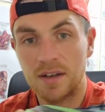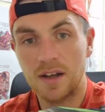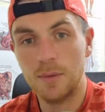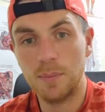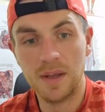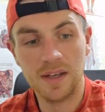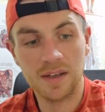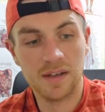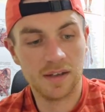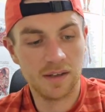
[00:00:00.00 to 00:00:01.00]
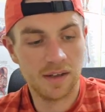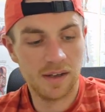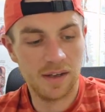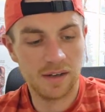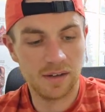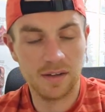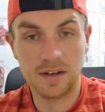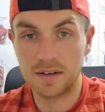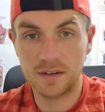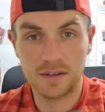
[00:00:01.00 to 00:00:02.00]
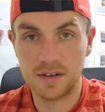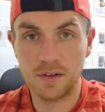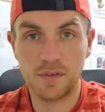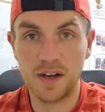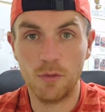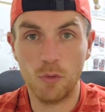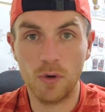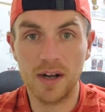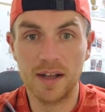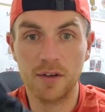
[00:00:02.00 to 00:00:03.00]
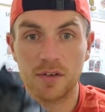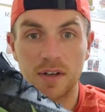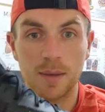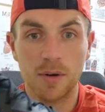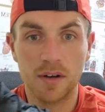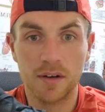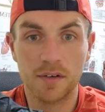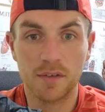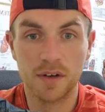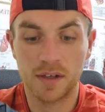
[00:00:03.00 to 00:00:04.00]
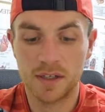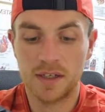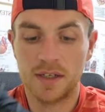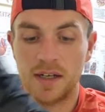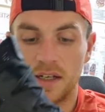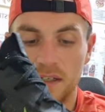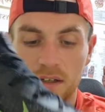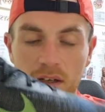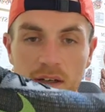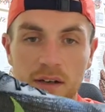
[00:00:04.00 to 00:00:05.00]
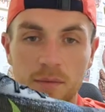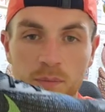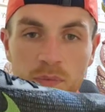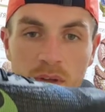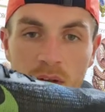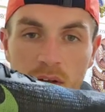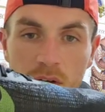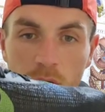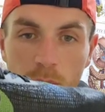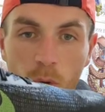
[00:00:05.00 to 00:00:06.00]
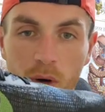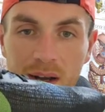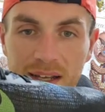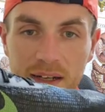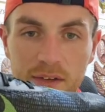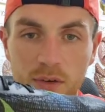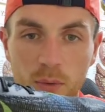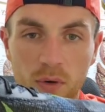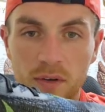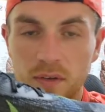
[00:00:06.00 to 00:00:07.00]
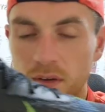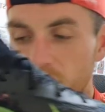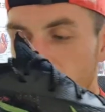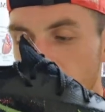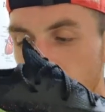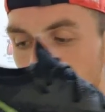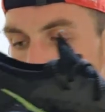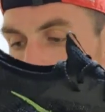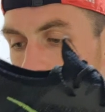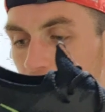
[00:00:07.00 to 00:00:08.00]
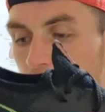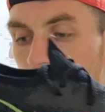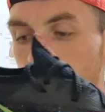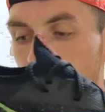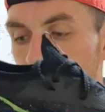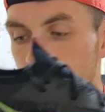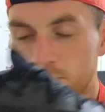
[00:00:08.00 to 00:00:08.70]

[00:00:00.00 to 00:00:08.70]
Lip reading: how big, and that you feel really unstable underfoot. And you're more leaning towards this air pocket